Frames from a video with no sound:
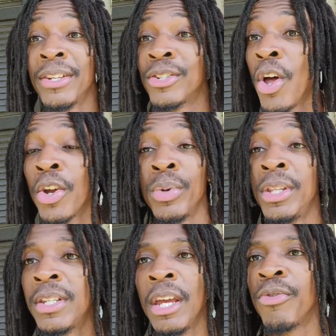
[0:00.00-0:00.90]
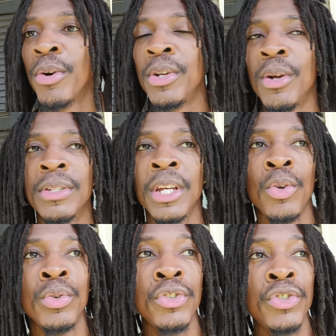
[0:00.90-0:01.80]
That's all I can really say for him. You know what I'm saying? No
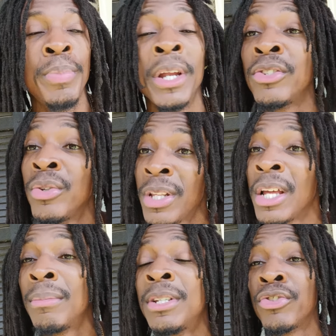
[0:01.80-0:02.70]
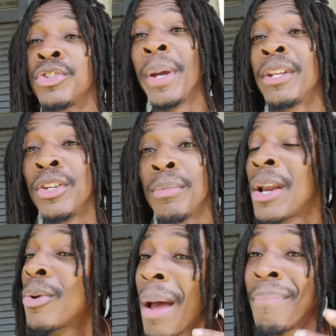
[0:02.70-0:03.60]
disrespect. It's gonna sound like I'm disrespecting him. I
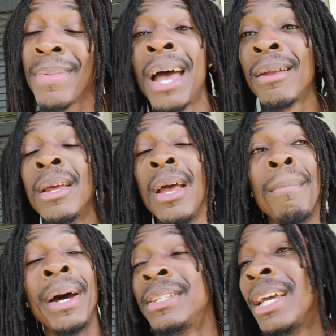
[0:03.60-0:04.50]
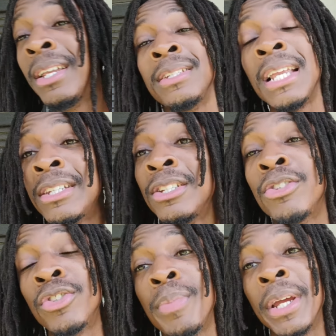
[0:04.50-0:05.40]
don't I'm not my intent is not to
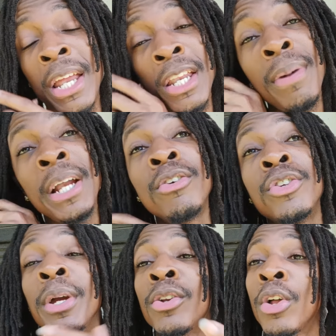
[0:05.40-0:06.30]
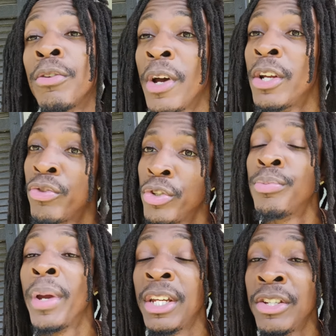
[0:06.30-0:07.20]
disrespect anybody. I respect all the fighters. Chris
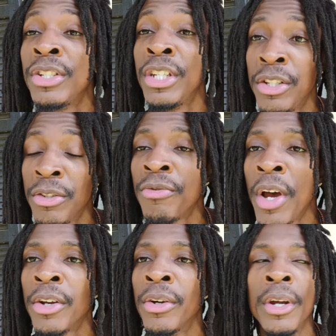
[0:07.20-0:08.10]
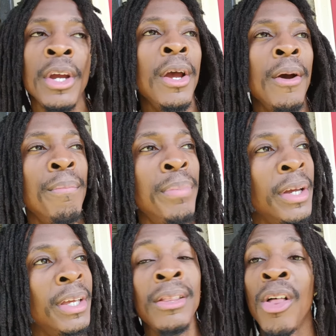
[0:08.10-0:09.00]
Eubank, he's a decent fighter, but
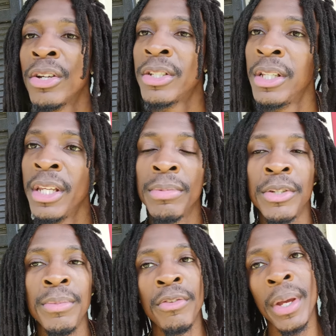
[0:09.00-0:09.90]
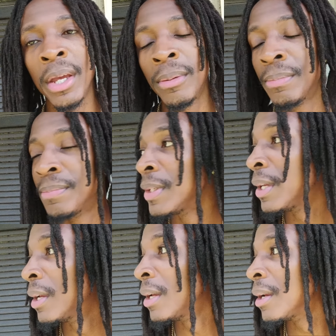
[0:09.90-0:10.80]
he lost to Liam Smith, man
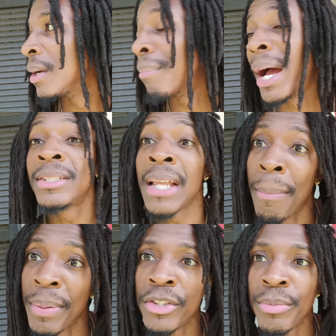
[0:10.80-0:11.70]
by stoppage, man.